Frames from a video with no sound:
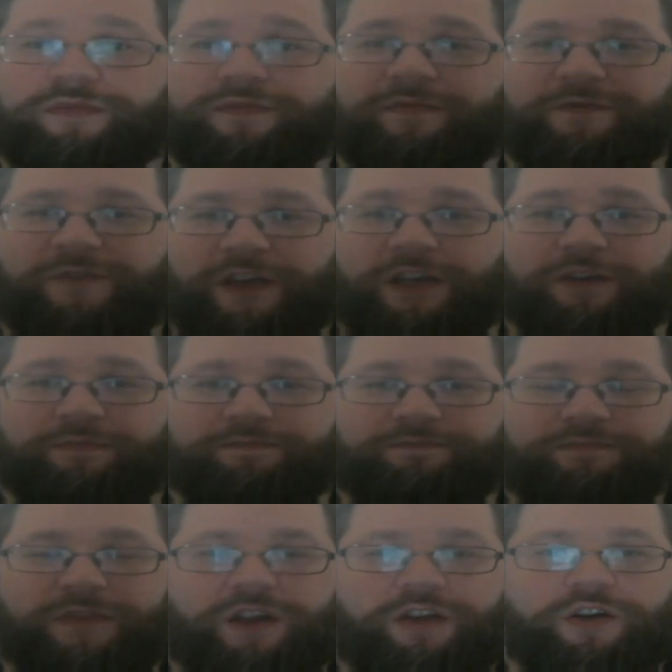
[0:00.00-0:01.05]
Fig.
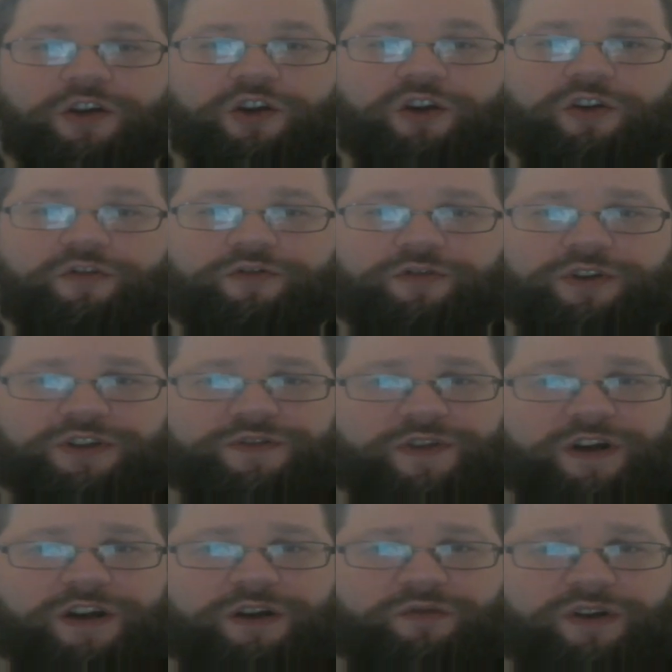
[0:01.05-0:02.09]
Fruit is
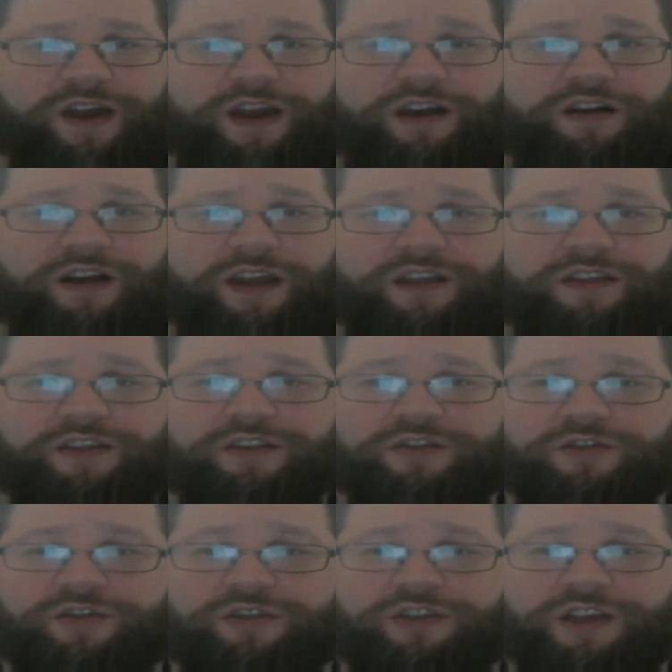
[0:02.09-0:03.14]
very rare, and the
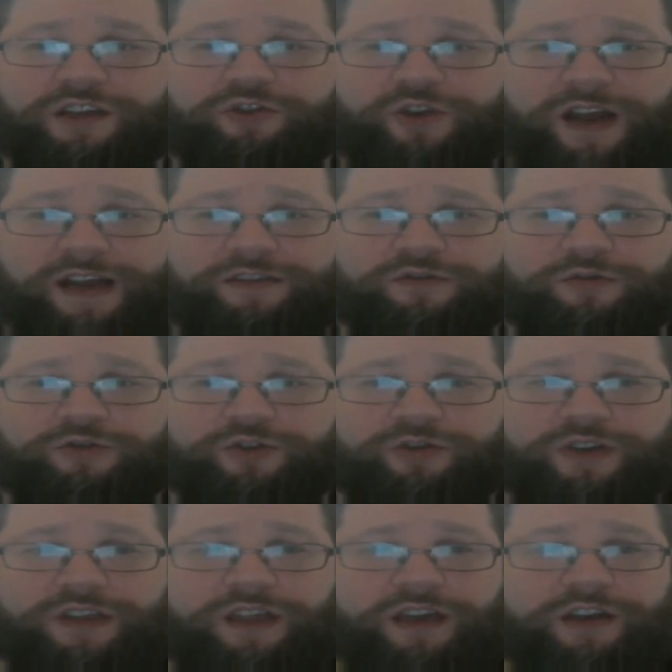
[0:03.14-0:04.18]
Yggdrasil
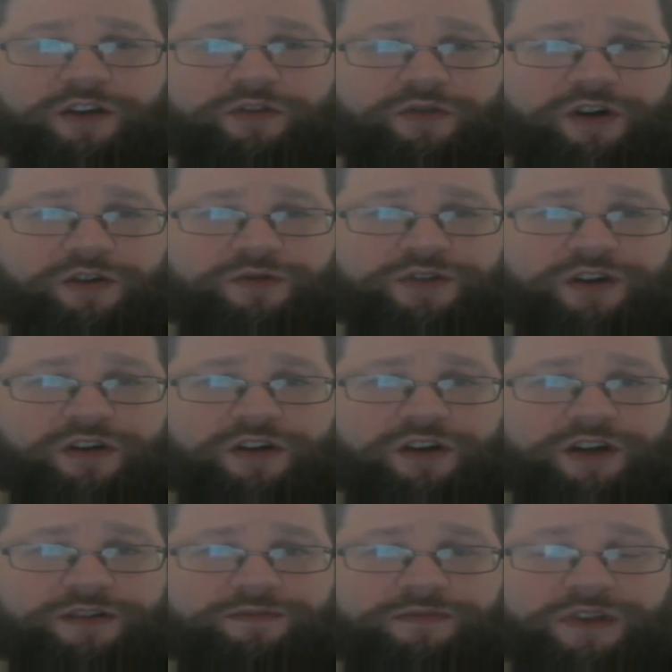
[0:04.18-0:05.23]
tree that it grows
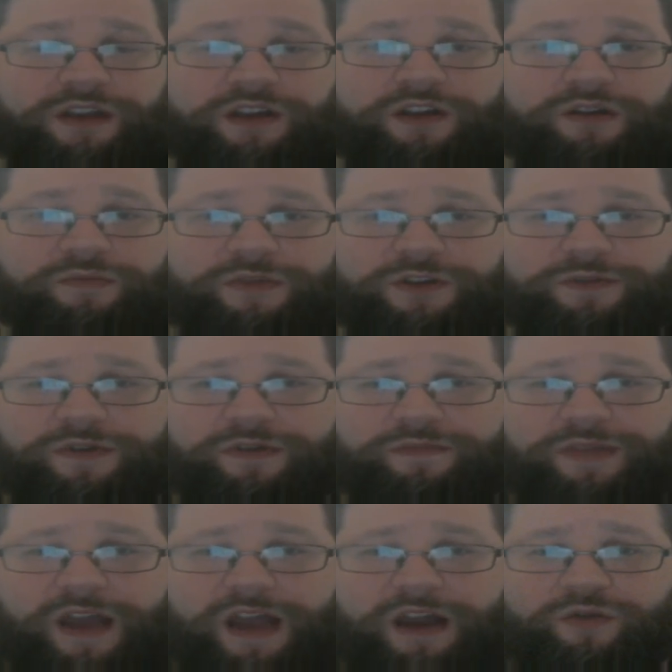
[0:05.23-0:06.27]
on must be
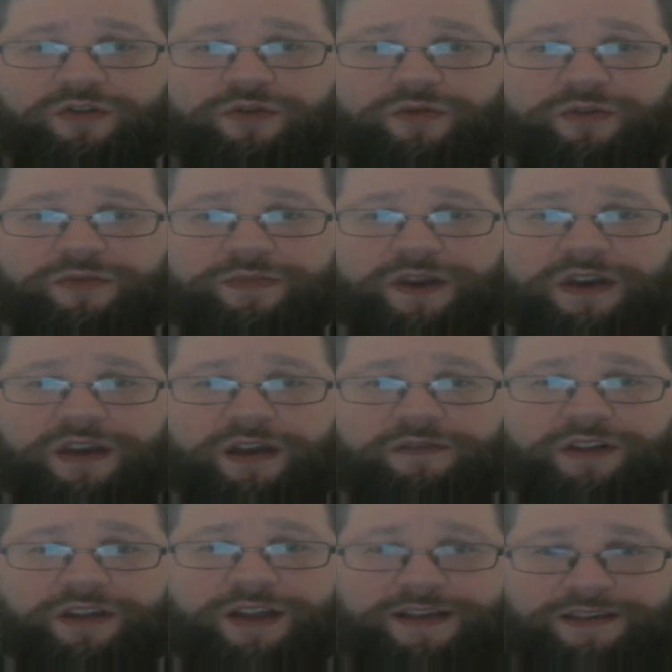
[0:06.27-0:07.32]
empowered with
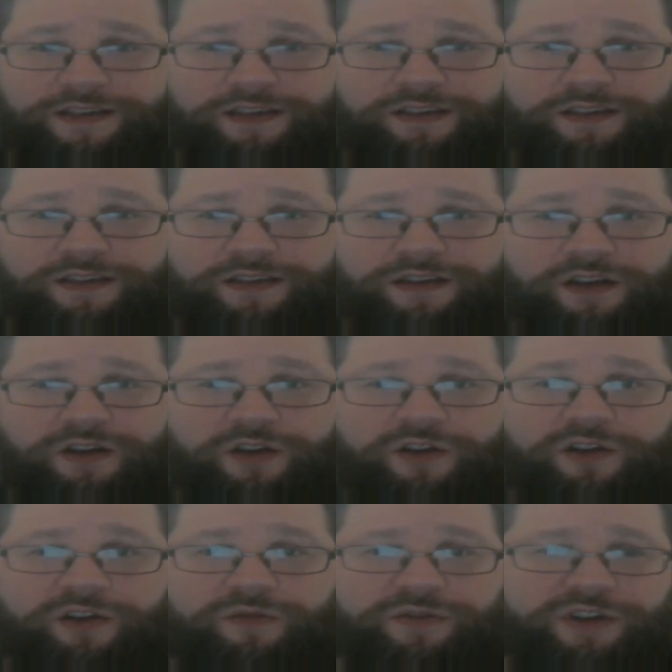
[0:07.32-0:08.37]
benevolence,
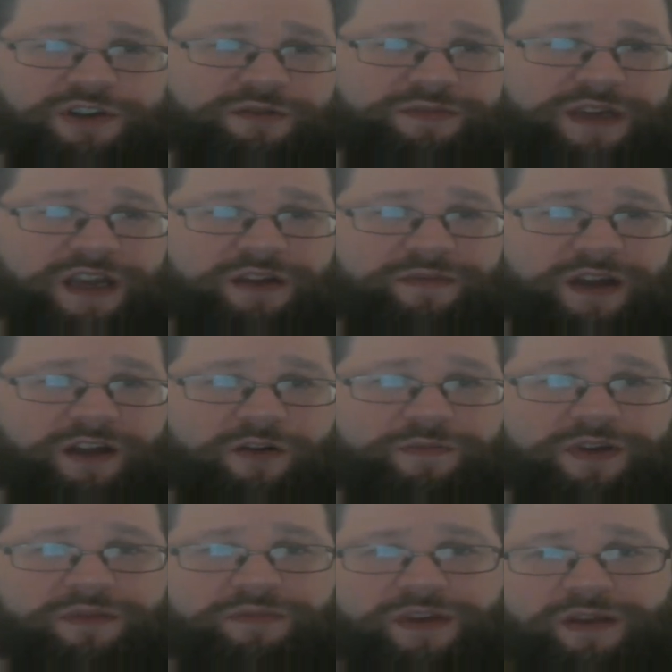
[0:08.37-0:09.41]
which is obtained by
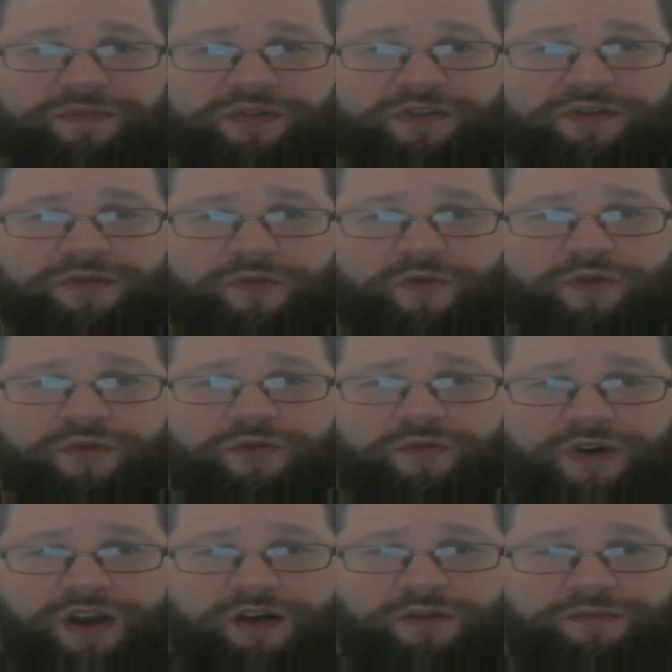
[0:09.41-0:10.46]
helping people in the mortal
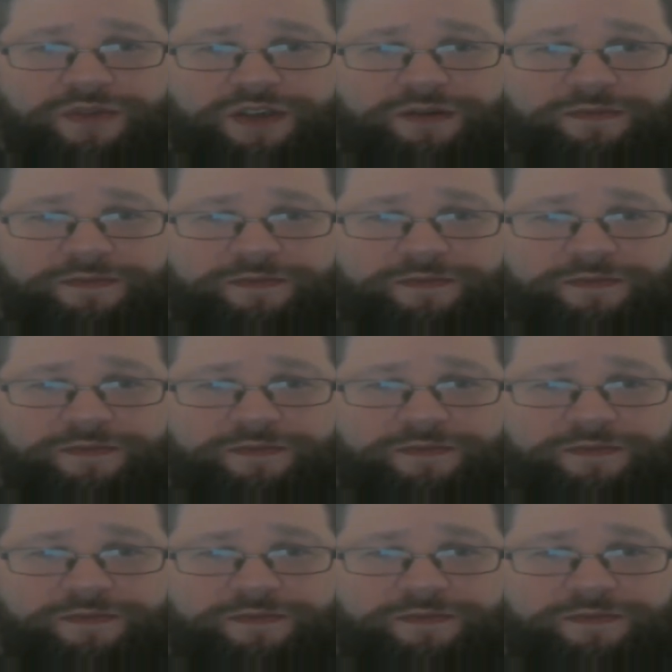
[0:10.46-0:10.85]
realms.